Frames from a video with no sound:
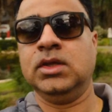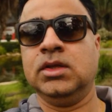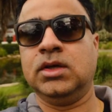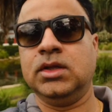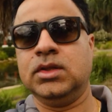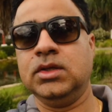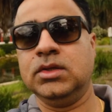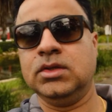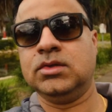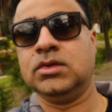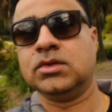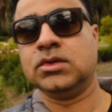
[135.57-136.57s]
I think
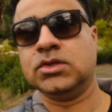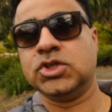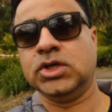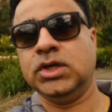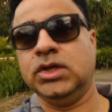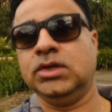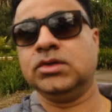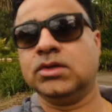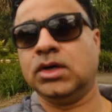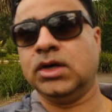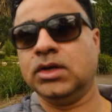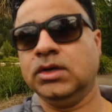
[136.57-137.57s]
this is the Chinese
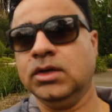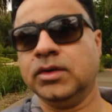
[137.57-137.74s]
garden.